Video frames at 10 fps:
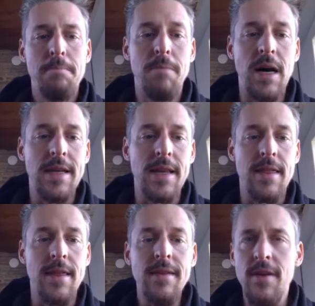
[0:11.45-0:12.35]

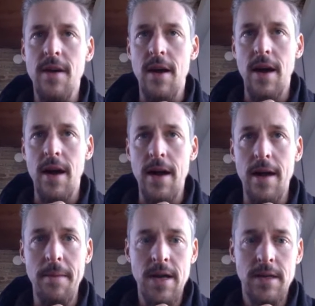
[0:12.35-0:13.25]
But this
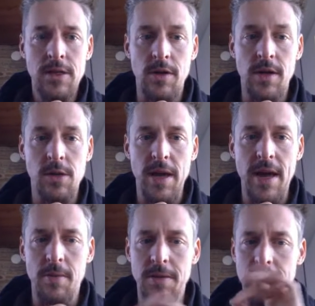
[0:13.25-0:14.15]
time, so the display
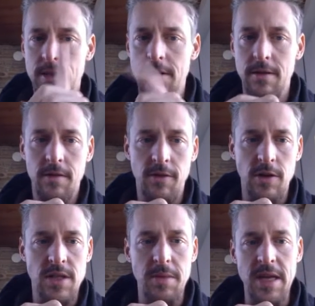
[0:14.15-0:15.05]
options,
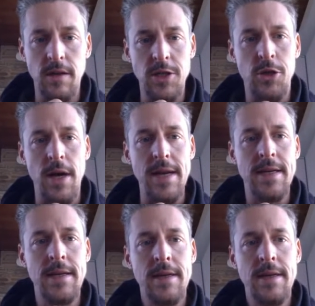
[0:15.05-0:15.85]
first let me illustrate.